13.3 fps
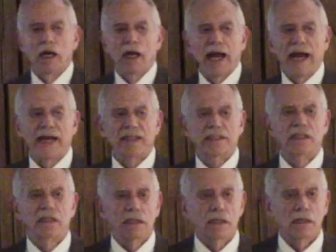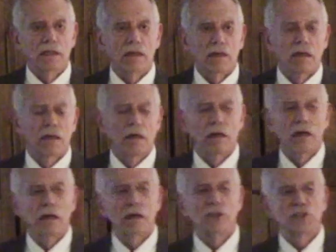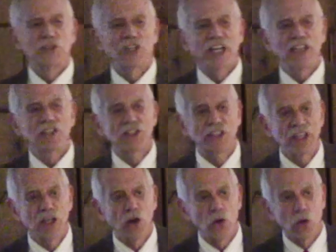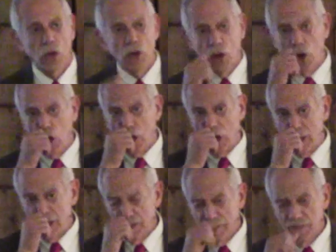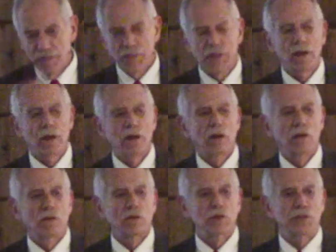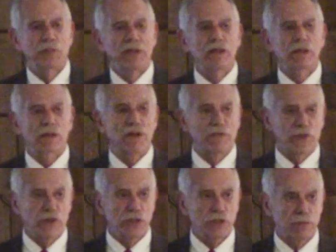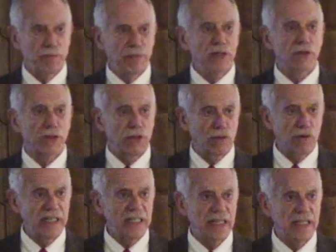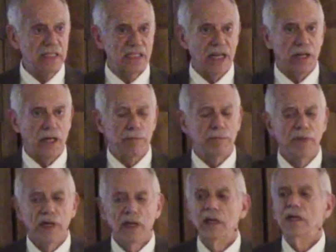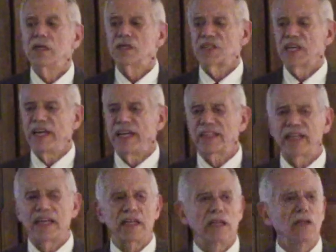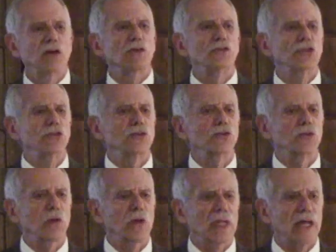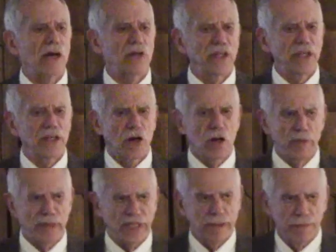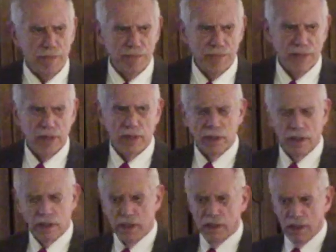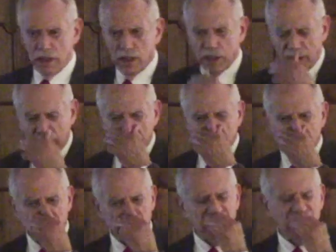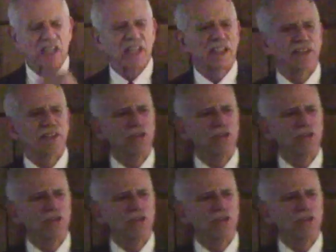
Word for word: had changed the old law which Peter the, first, Peter the Great had set up saying that no Jews were allowed in the army. Nicholas decided the